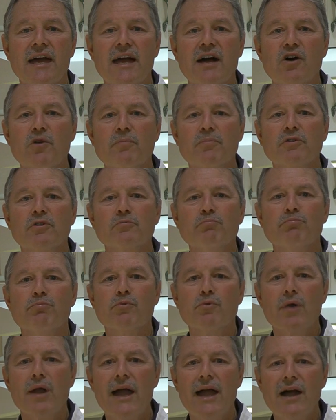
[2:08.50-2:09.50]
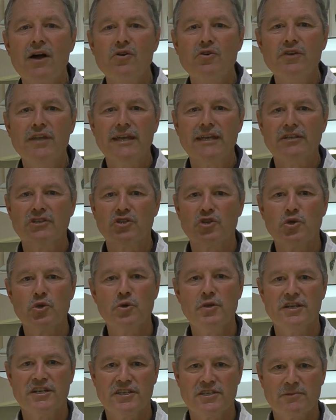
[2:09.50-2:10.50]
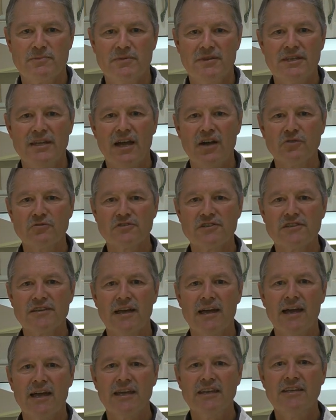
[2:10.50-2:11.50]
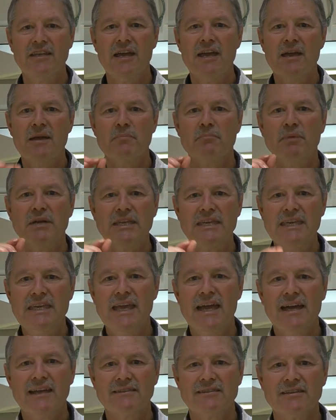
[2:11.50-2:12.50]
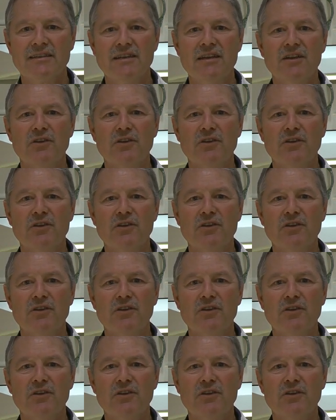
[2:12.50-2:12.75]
to help brown and crisp the outside, but yet